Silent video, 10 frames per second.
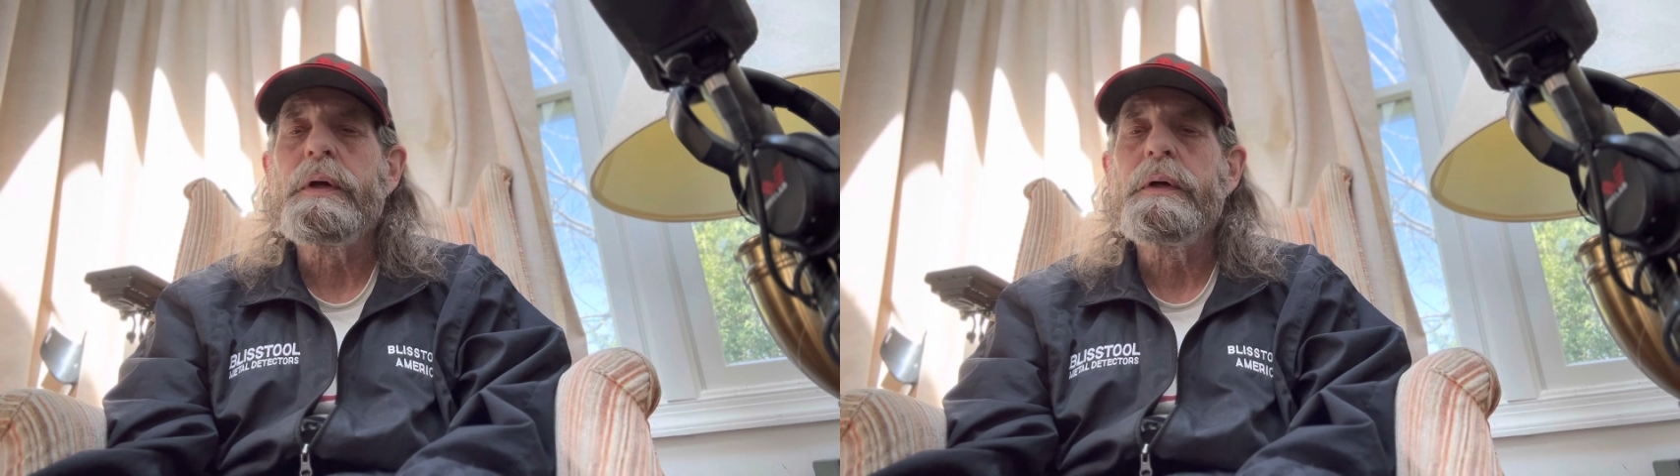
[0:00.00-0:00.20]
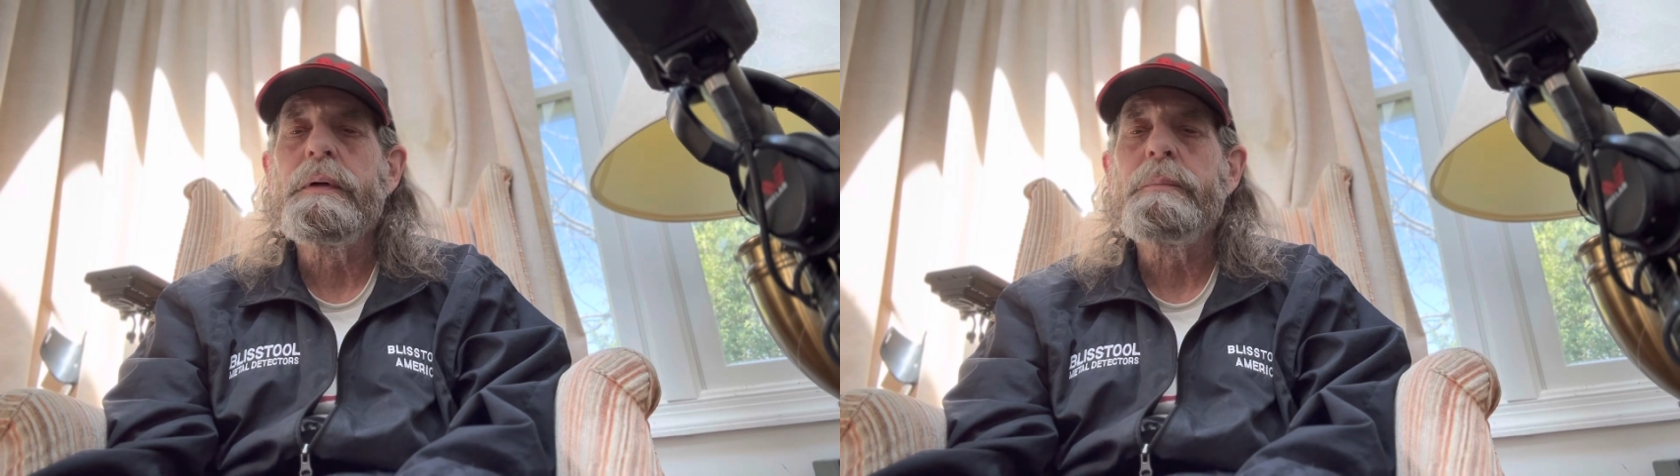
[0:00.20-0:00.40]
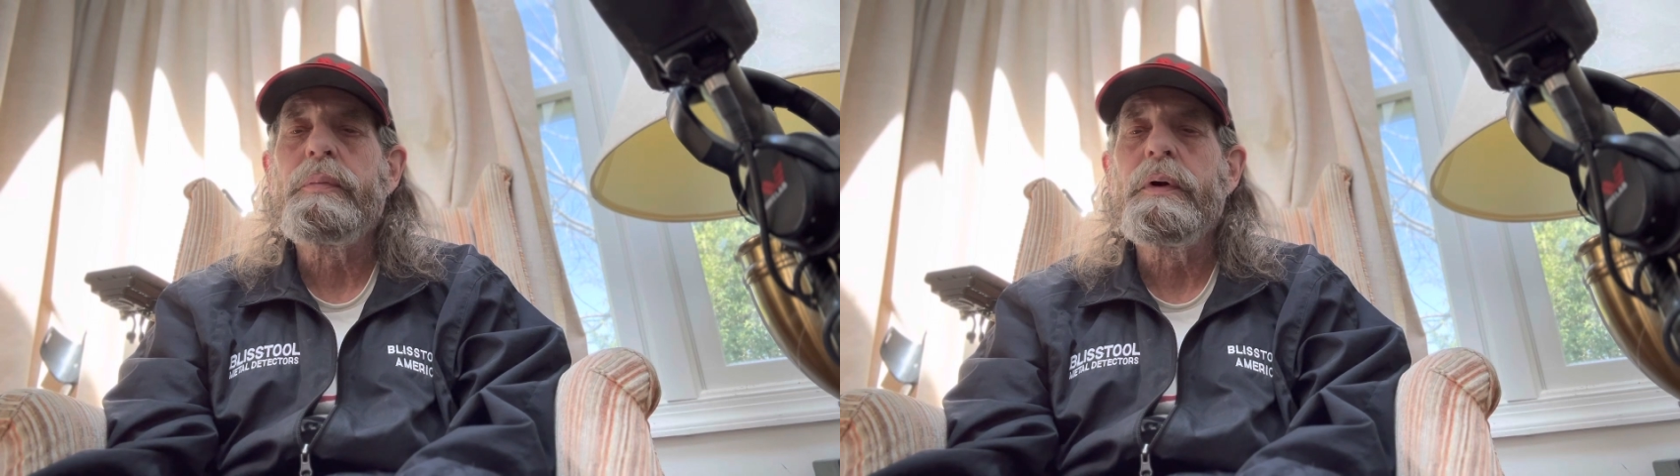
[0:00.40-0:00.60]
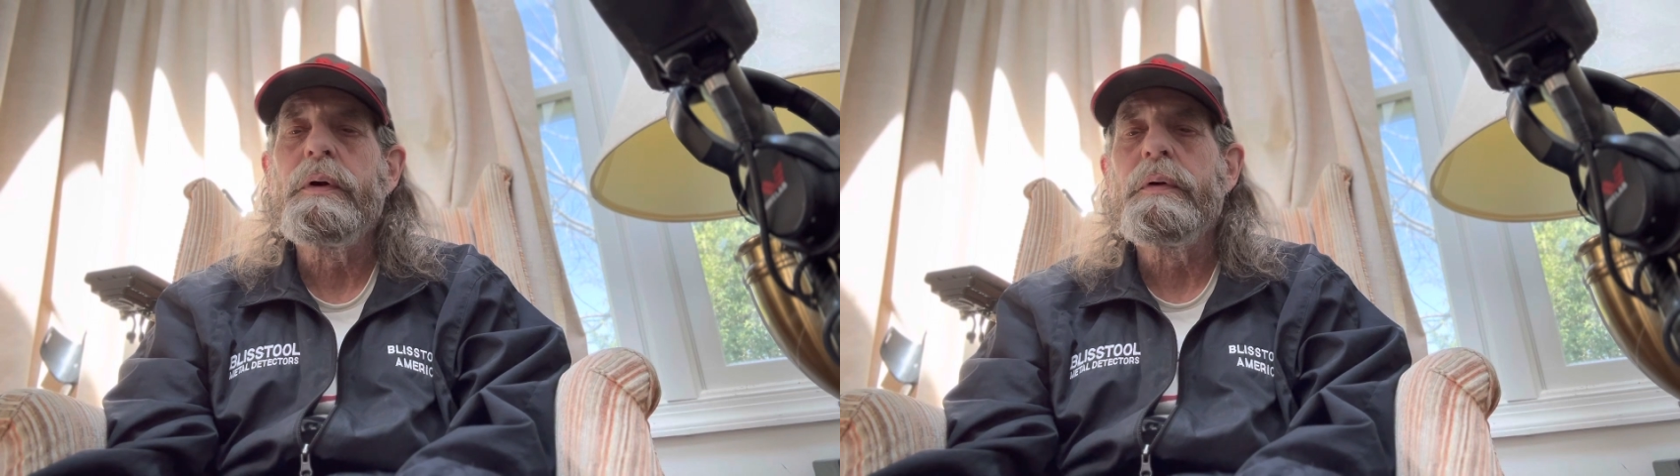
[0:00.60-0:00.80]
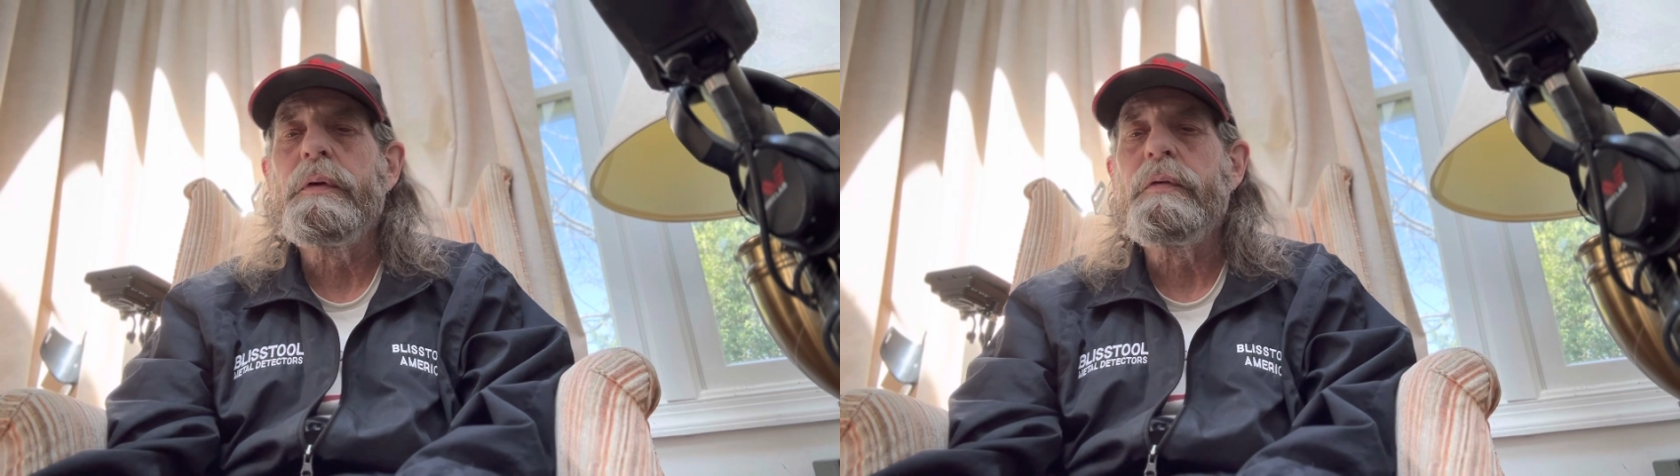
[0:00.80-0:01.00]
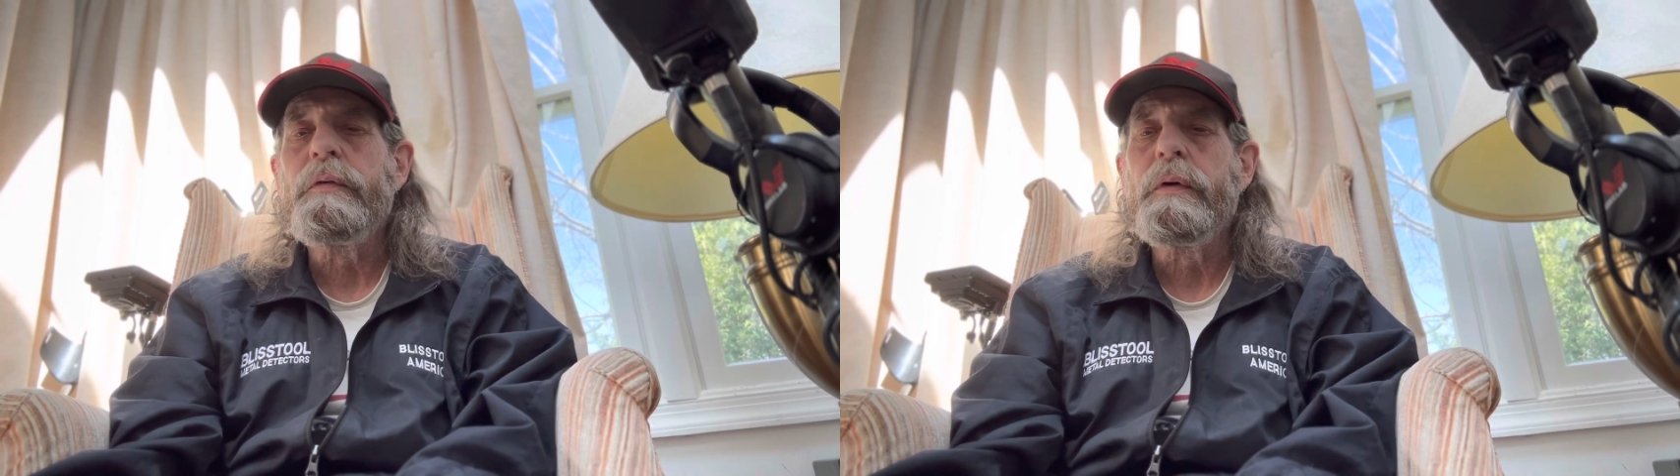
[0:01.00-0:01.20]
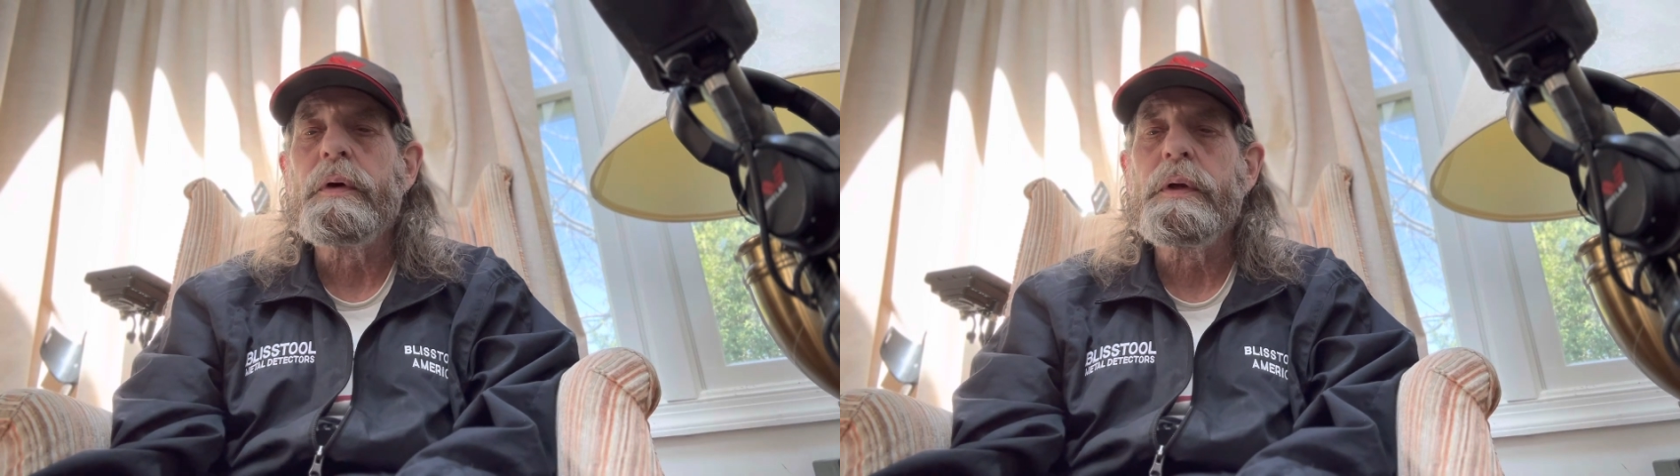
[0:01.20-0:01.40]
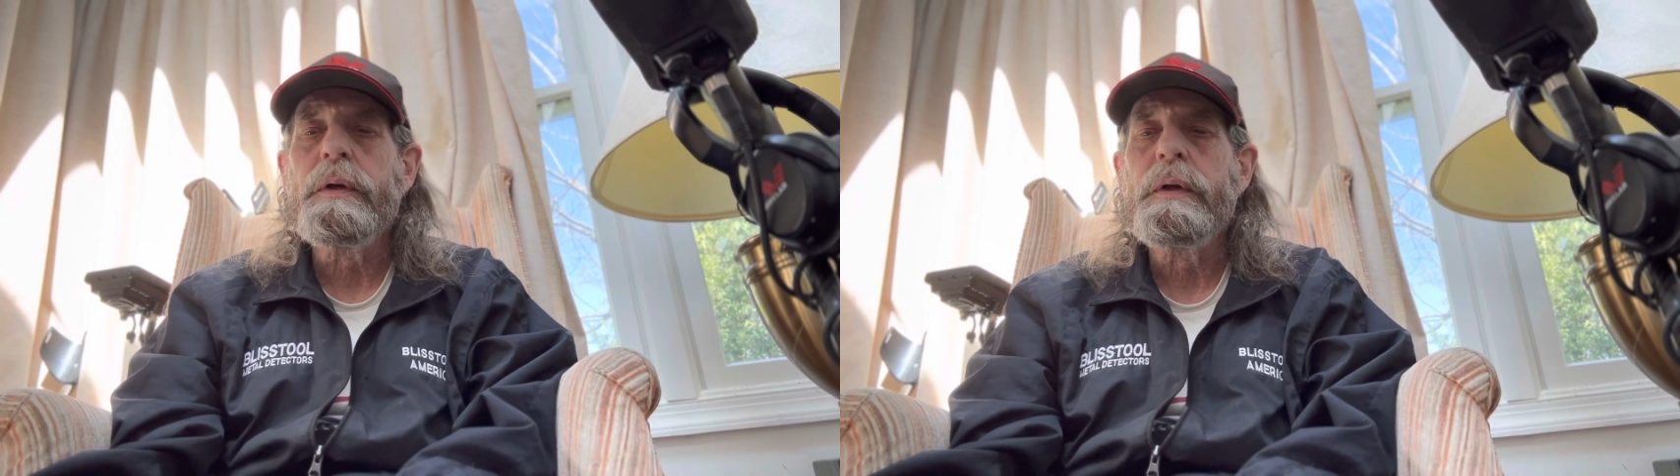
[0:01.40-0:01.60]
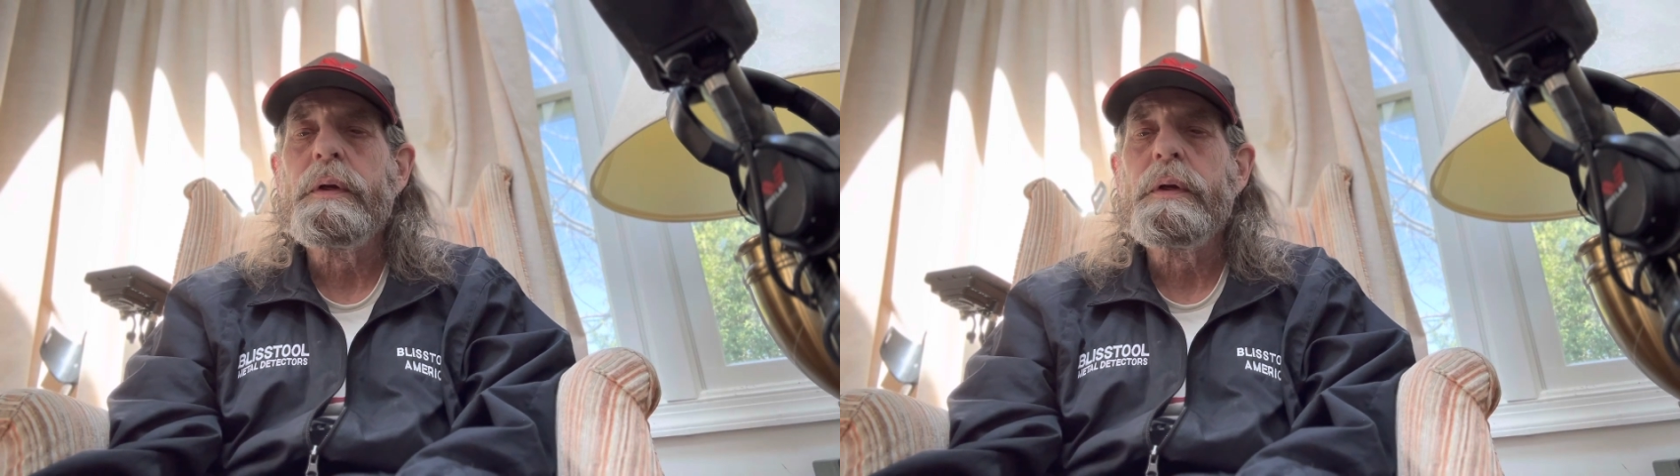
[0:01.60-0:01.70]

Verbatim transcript: a pro on the circuit.